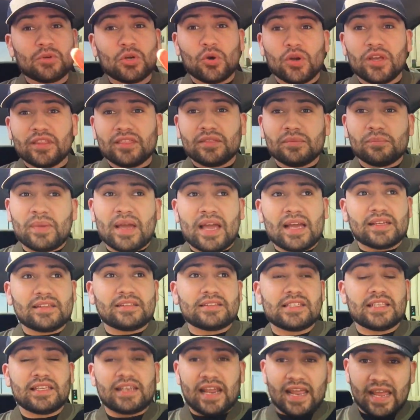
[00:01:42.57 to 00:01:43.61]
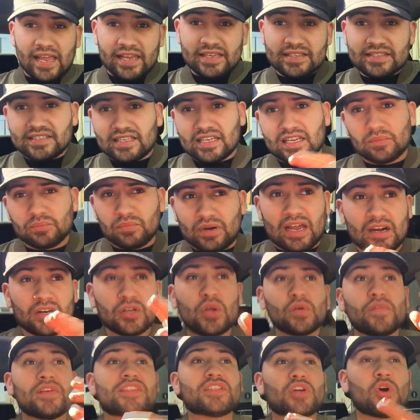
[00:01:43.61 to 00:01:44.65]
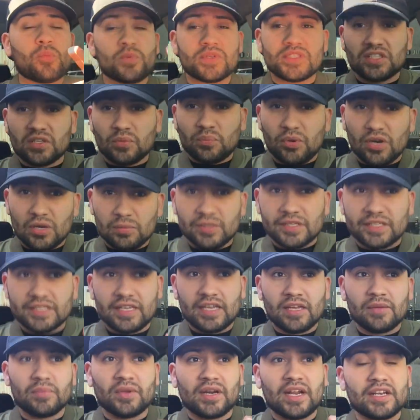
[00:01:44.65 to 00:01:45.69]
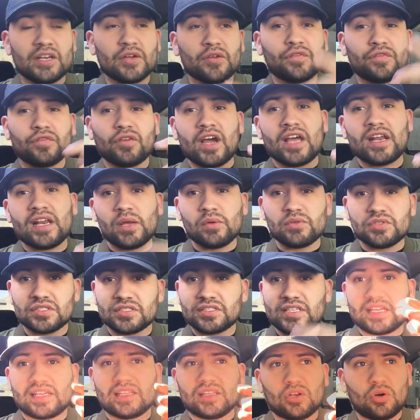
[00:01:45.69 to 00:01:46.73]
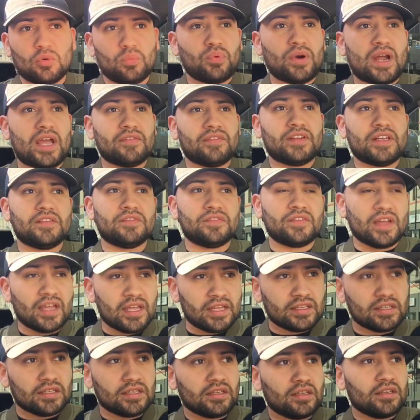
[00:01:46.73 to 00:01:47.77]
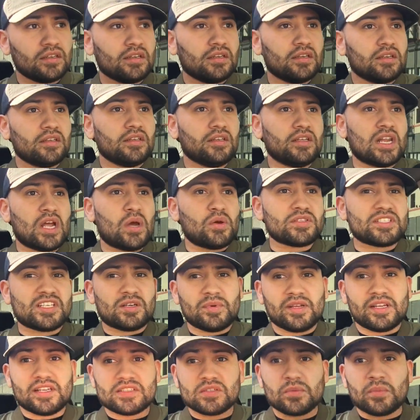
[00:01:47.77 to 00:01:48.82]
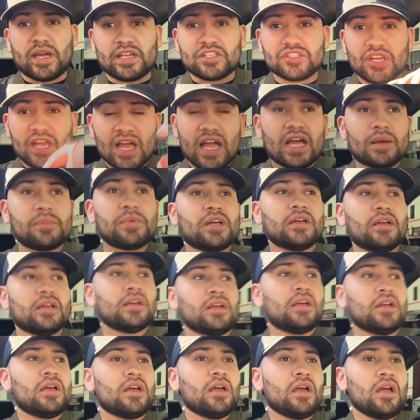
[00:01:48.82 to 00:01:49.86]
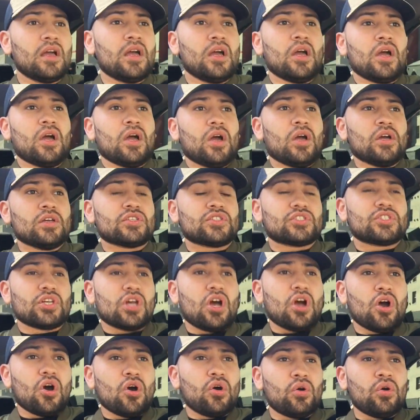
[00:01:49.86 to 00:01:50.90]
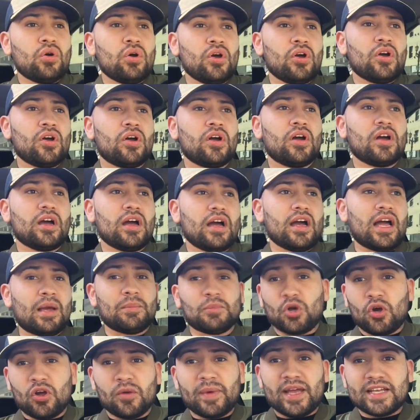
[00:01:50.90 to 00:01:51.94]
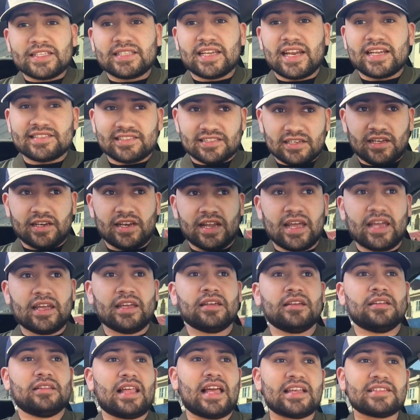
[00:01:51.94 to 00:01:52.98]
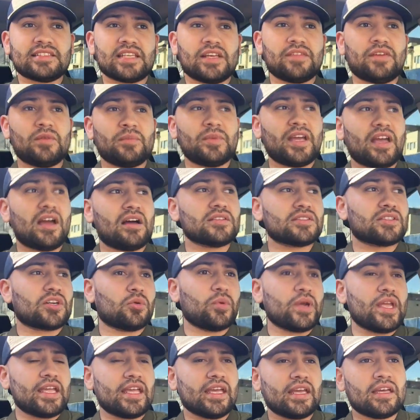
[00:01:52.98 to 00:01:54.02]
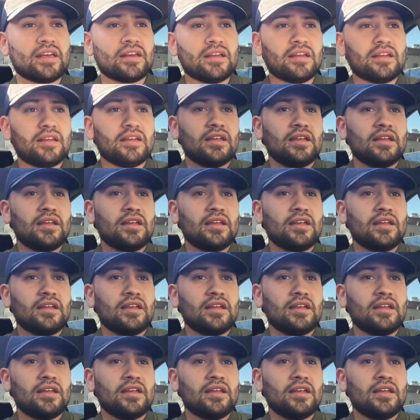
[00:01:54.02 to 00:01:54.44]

am going back today. It's like, I don't know if it's open to the public yet, but I know Friday was just like a little private event. You know, I was there because of my job. So I'm going back today, Sunday, last day of NBA All-Star Weekend,